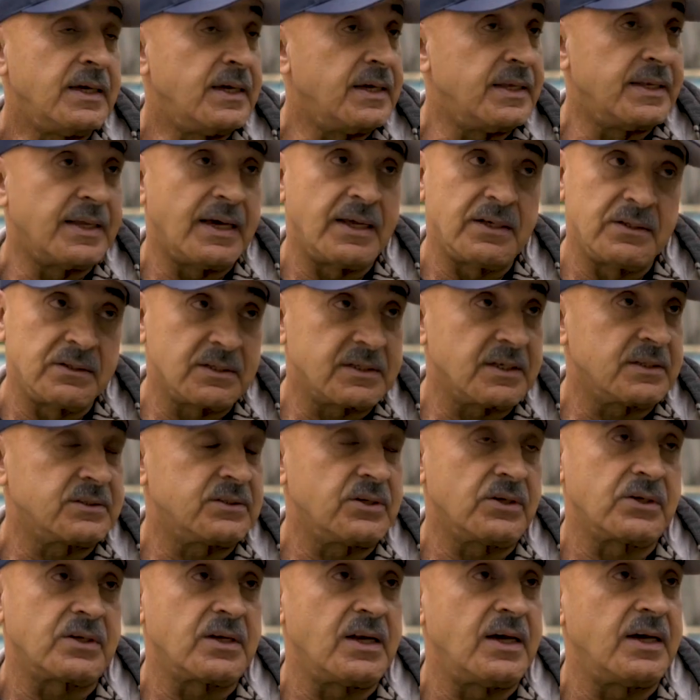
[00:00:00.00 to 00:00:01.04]
And I look at
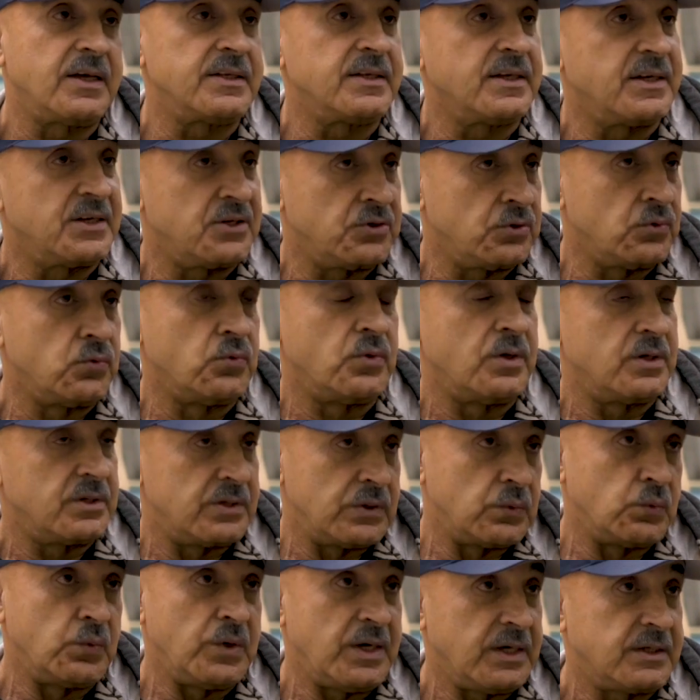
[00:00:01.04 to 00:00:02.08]
their client and I know where
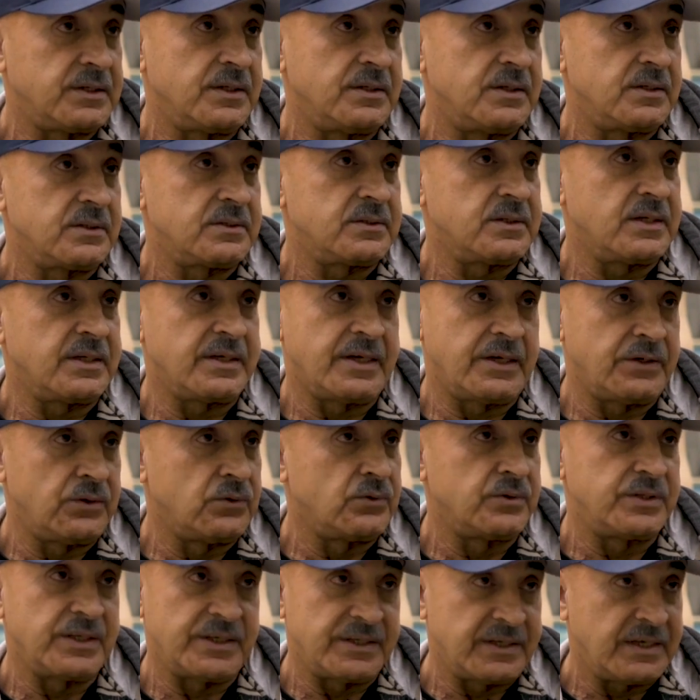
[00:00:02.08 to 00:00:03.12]
their weakness, and I
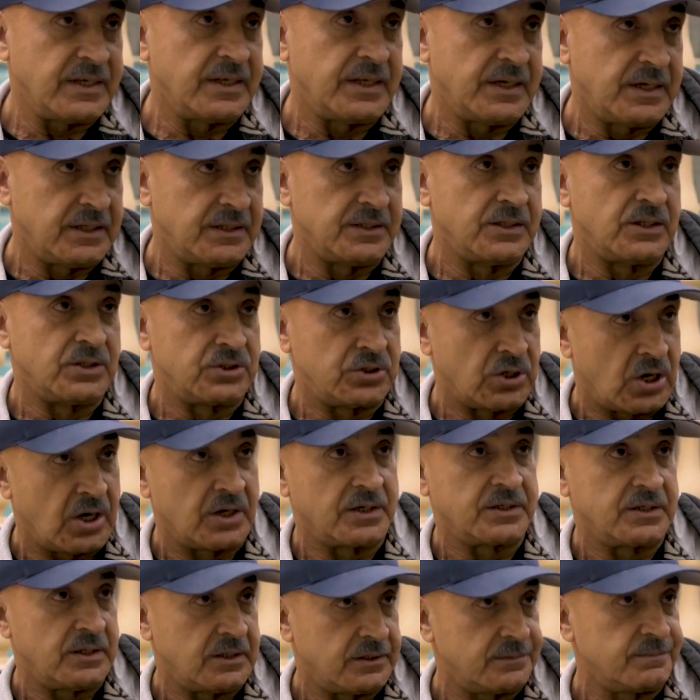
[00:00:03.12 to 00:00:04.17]
know they're not hitting the
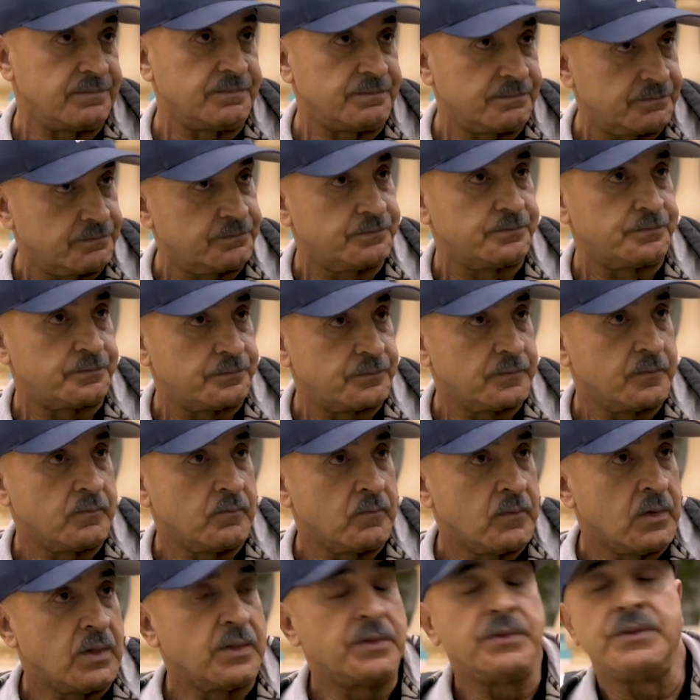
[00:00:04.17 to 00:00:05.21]
target.
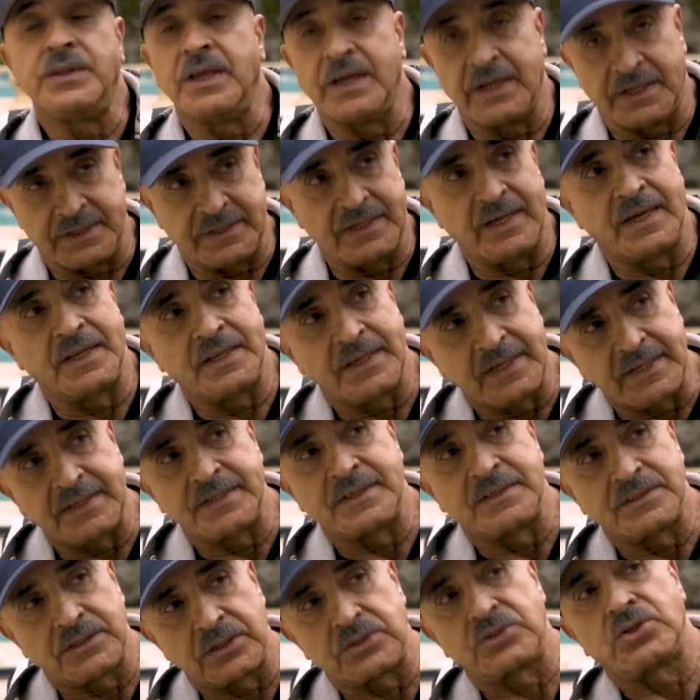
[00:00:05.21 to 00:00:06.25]
They are not
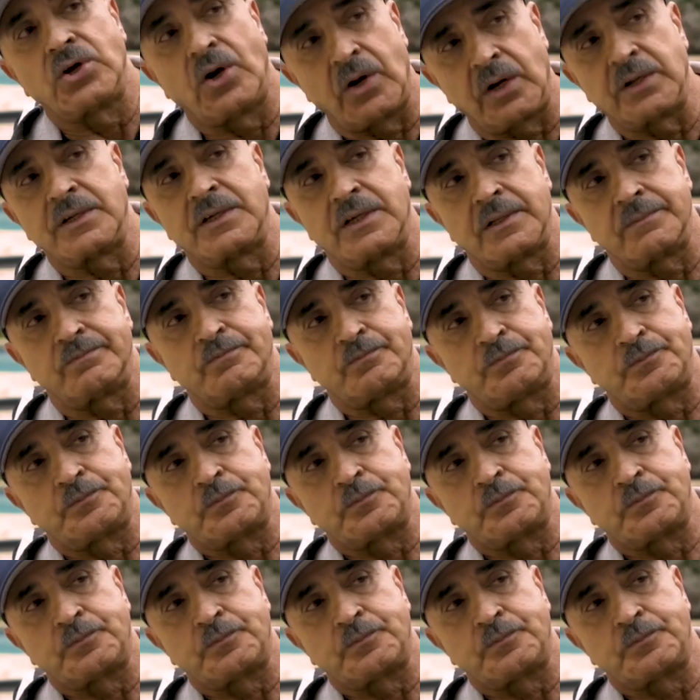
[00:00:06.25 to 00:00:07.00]
hitting the target.